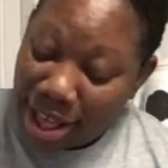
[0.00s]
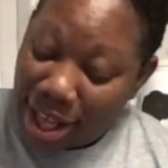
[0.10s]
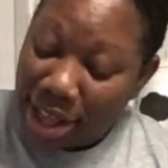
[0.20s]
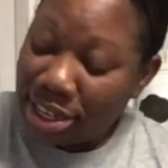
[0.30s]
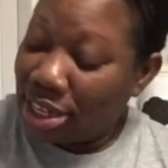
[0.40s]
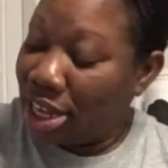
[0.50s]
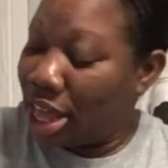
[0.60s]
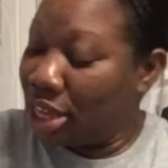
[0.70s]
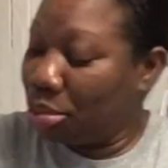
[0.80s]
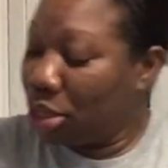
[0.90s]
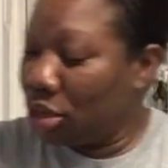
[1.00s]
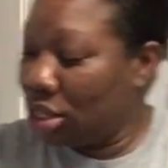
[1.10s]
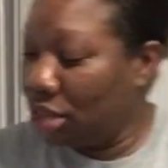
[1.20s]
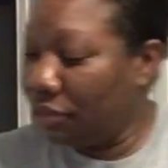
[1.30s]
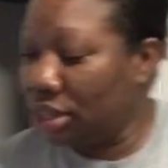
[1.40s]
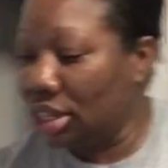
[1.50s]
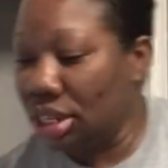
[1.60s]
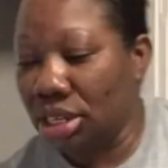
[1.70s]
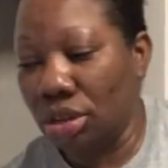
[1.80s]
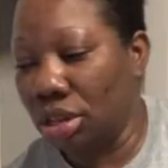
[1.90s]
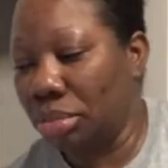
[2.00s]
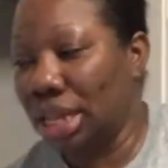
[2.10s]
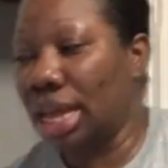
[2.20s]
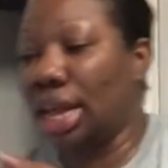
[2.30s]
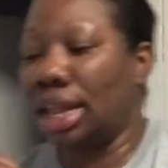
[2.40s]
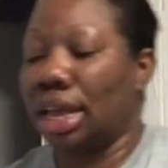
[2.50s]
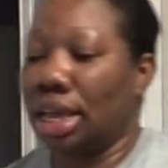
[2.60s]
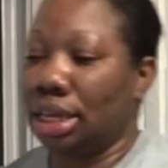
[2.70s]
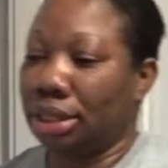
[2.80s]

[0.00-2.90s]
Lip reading: Honestly guys, I don't even taste nothing, I'm not lying.